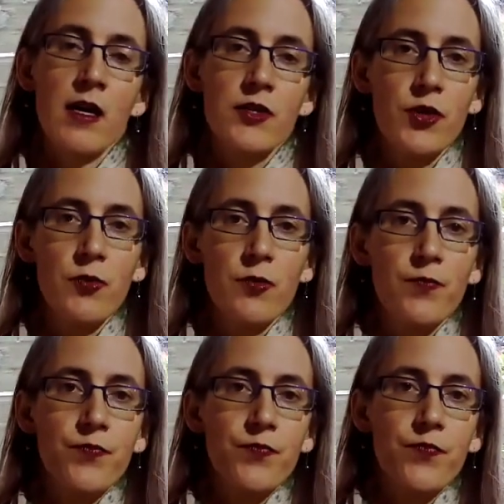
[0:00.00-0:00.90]
So,
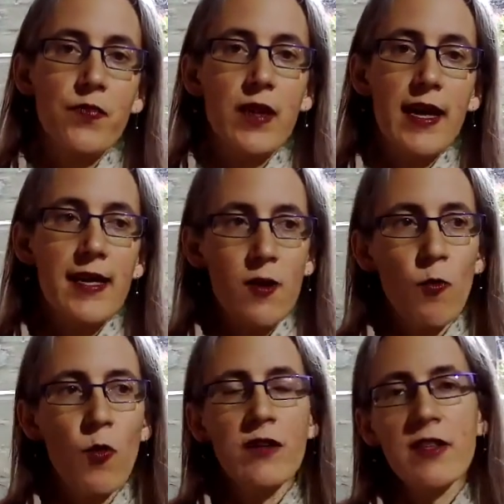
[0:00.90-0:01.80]

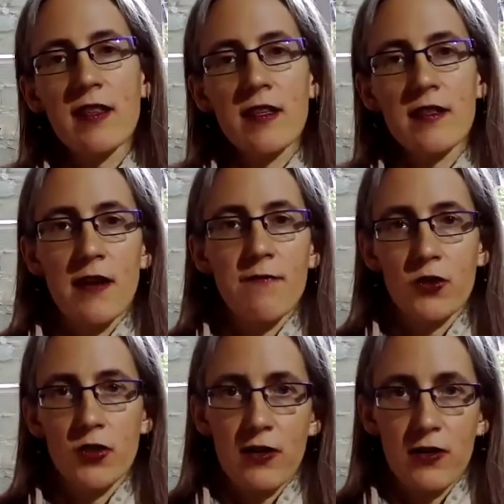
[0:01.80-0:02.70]
one of the things that
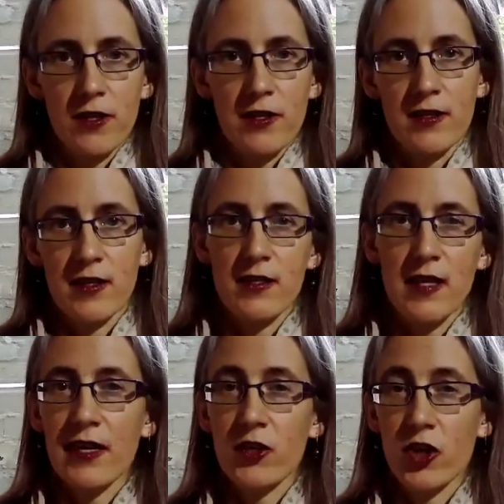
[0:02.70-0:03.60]
falls out of this is
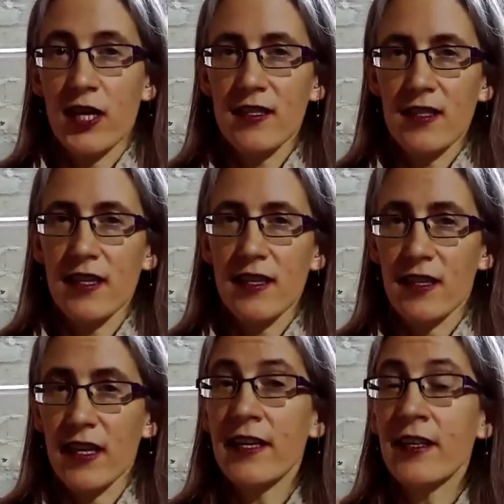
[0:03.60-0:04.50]
that
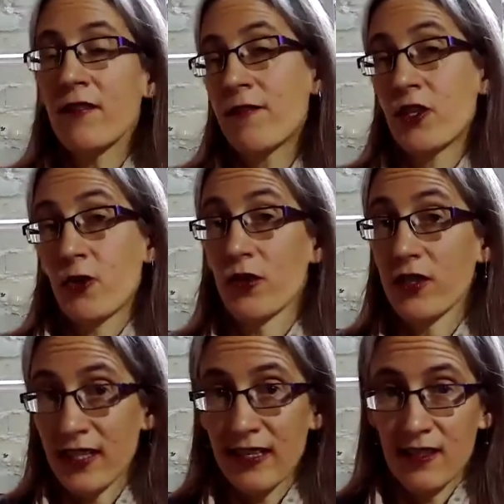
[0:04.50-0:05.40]
translating individual
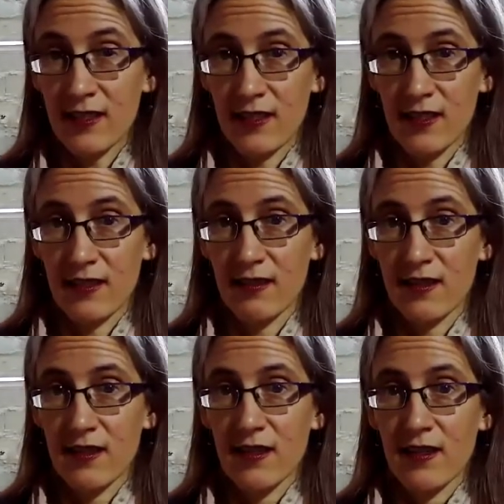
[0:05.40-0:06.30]

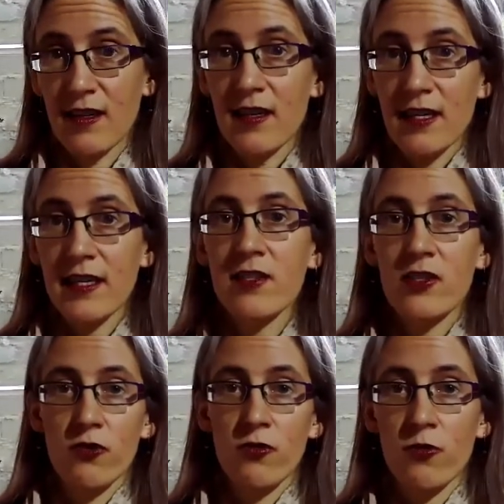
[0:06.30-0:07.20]
sentences
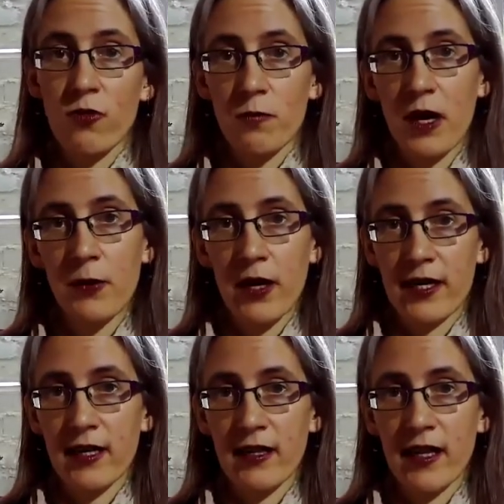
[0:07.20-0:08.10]
into a predicate